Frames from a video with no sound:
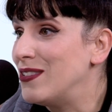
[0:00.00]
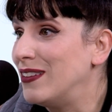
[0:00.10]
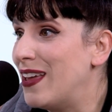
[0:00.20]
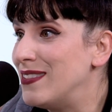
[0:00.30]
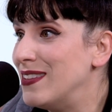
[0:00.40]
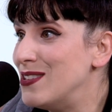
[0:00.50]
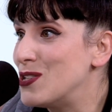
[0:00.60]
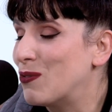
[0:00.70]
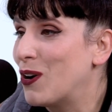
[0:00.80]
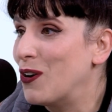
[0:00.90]
to lessons,
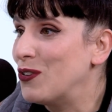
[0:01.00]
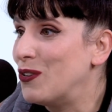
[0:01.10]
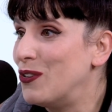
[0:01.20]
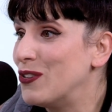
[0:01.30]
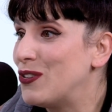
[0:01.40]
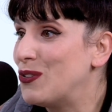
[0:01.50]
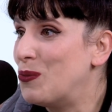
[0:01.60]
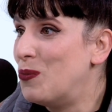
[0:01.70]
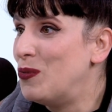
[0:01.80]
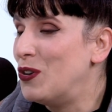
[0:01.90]
to rehearsals
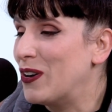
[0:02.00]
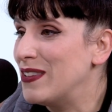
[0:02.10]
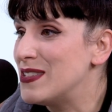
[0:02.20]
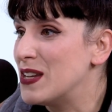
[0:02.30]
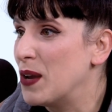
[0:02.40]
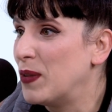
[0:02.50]
during this time?